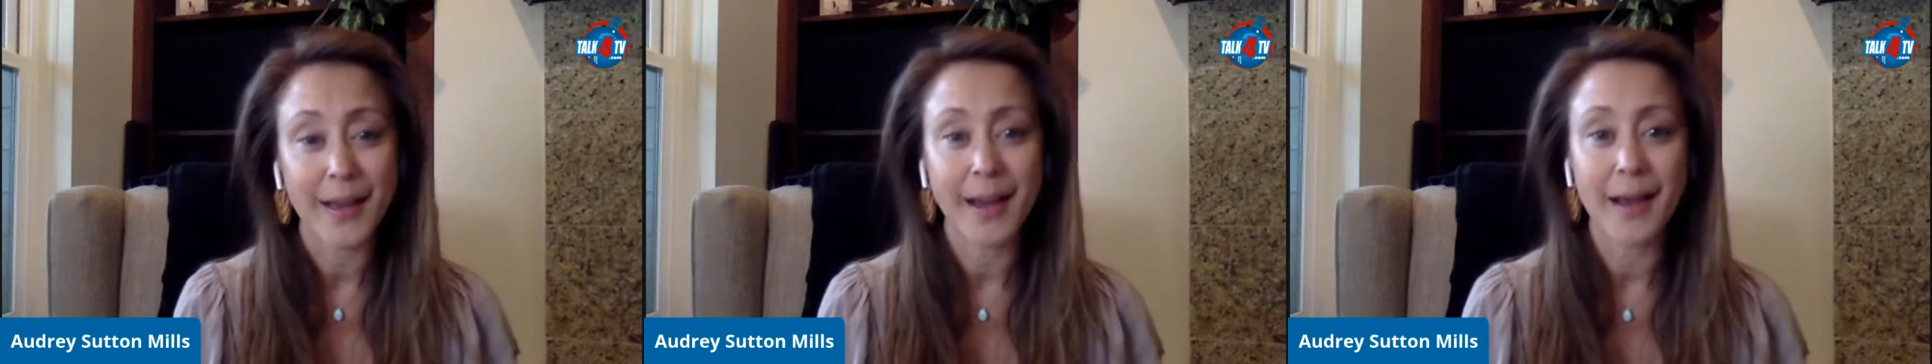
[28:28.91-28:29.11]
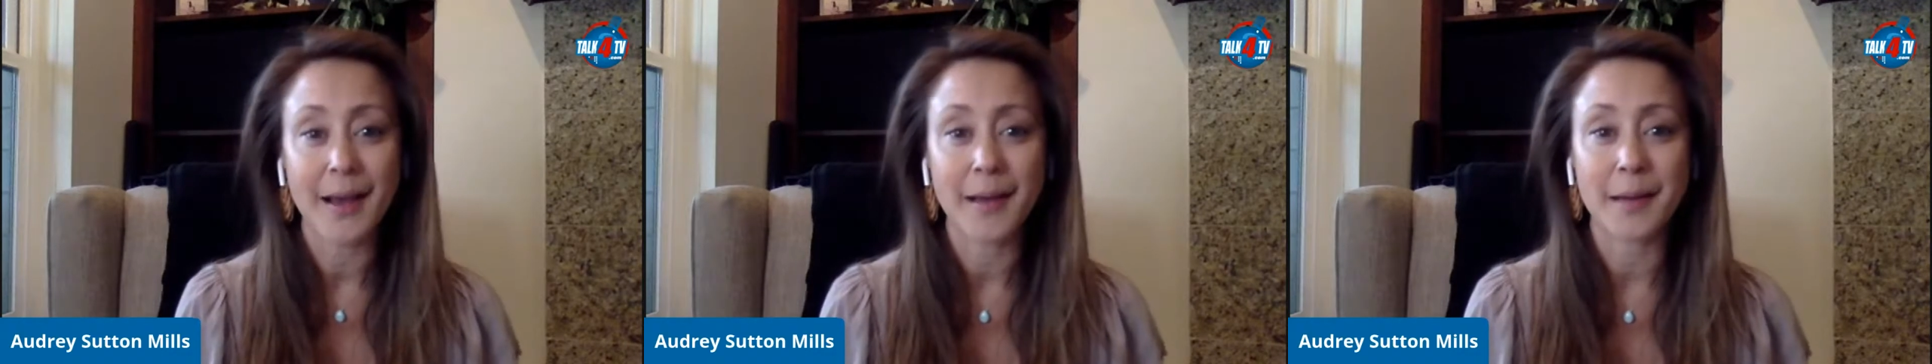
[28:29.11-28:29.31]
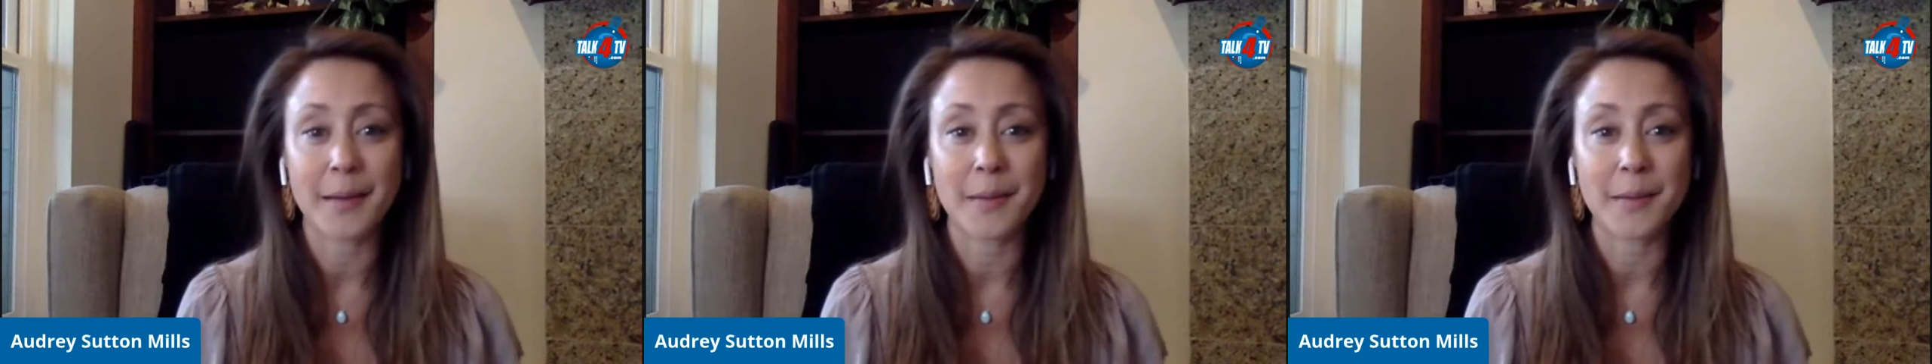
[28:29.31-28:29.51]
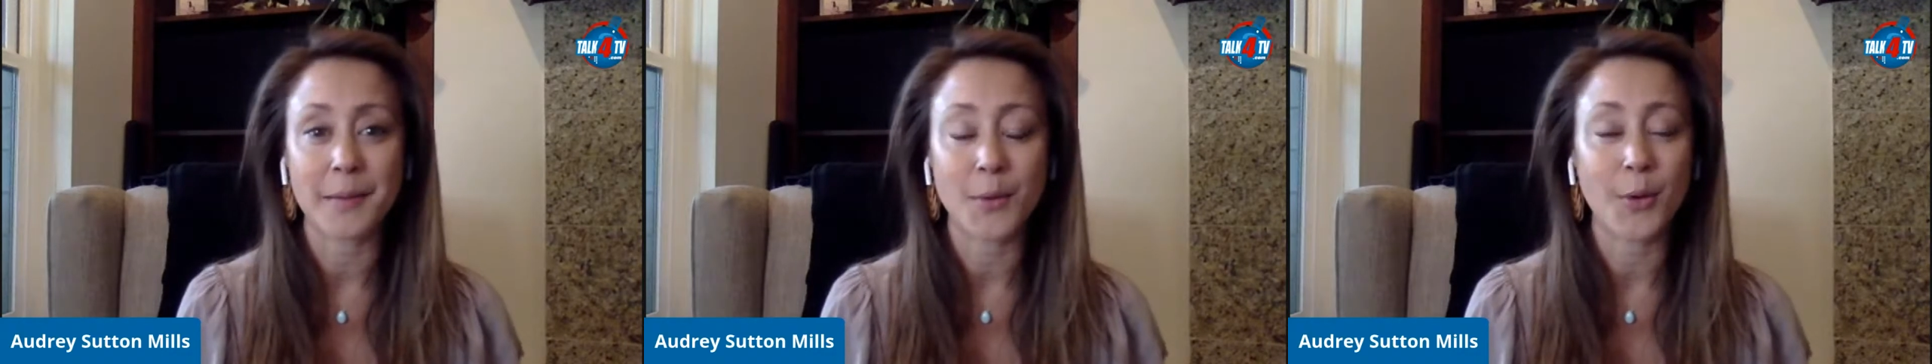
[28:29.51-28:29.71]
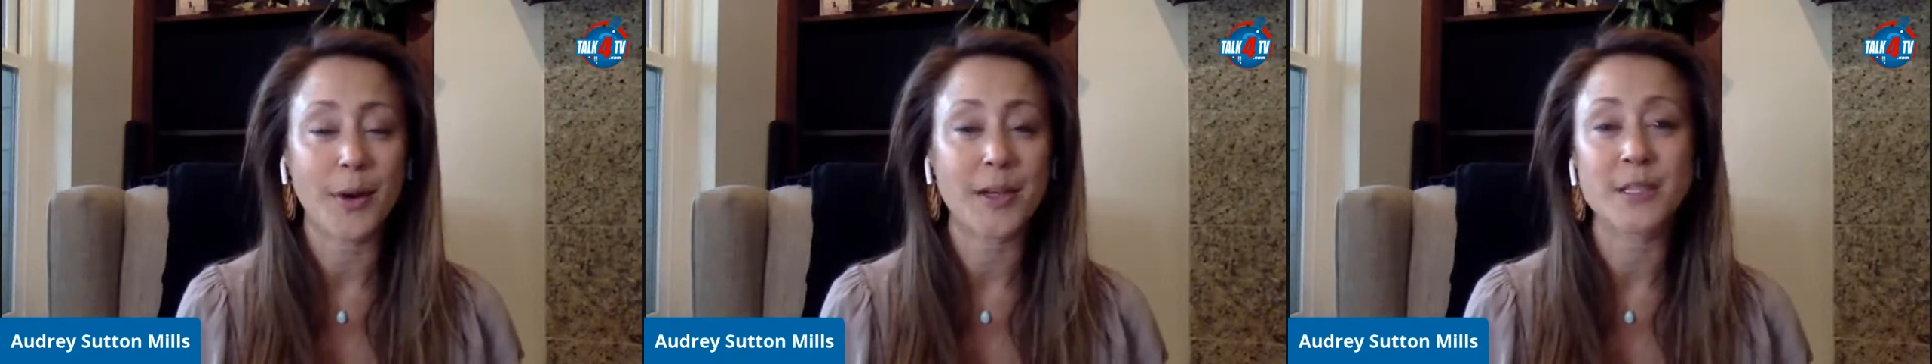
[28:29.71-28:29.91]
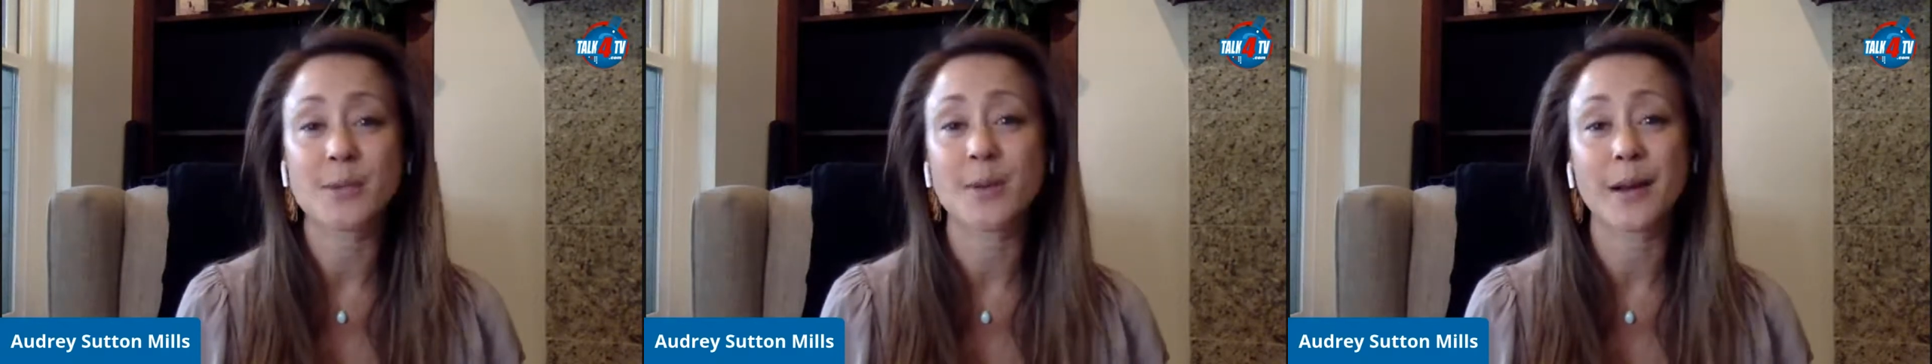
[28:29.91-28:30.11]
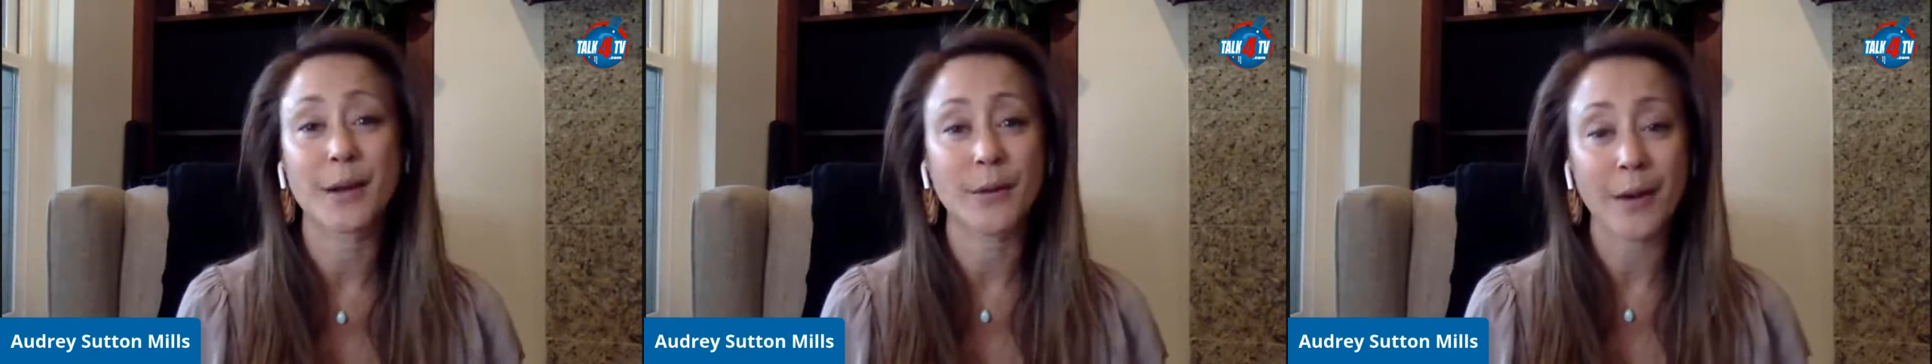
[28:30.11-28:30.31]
or I just want to